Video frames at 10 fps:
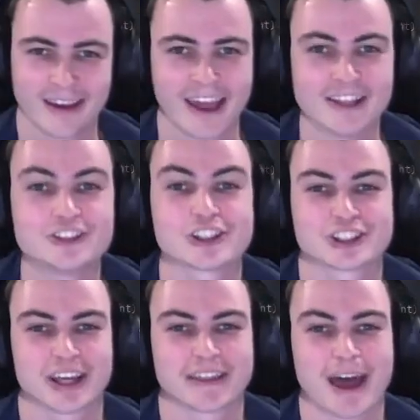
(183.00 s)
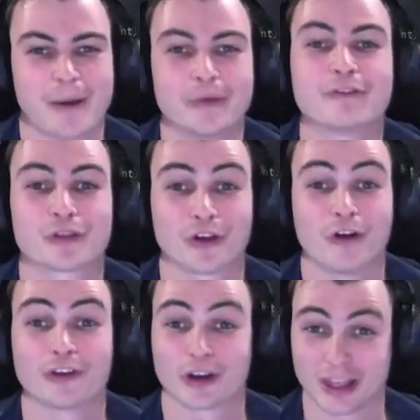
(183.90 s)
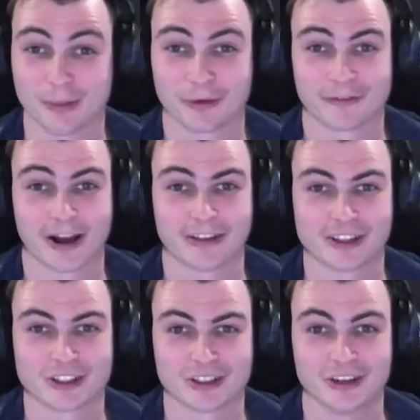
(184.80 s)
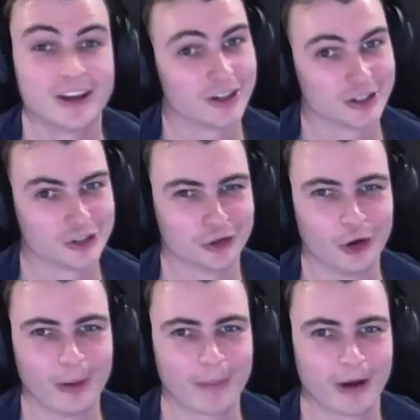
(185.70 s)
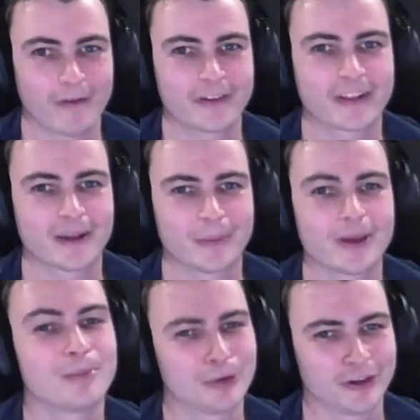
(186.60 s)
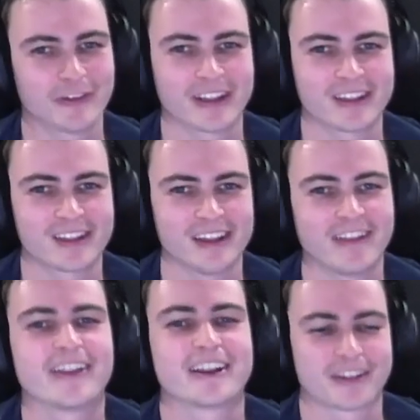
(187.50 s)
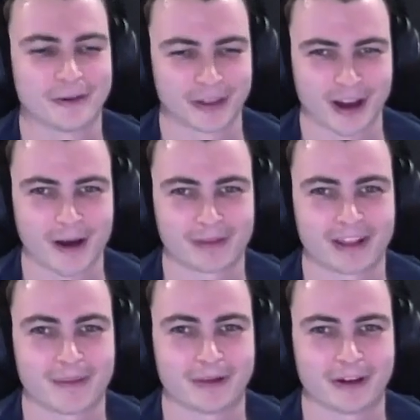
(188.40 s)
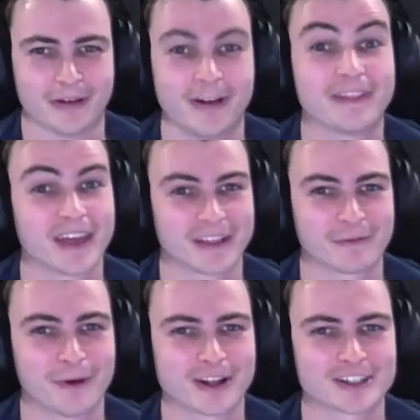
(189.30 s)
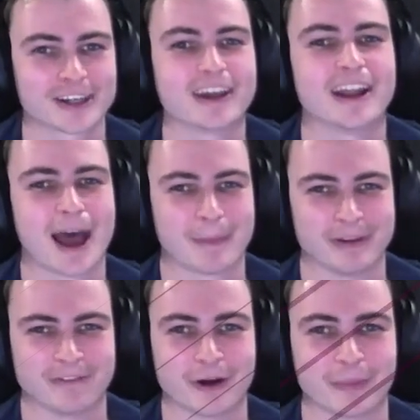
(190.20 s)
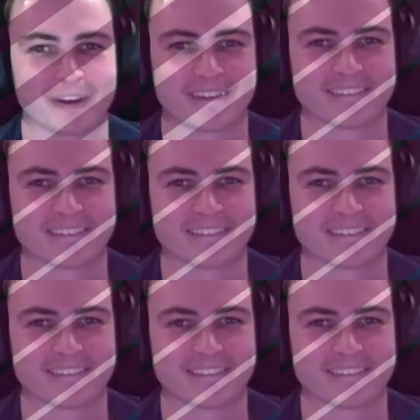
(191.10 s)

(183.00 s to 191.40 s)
And just like that, we've resolved our keyboard violation. Did you know about puff and sip input devices? Let us know in the comments down below. Thanks for watching, and happy developing.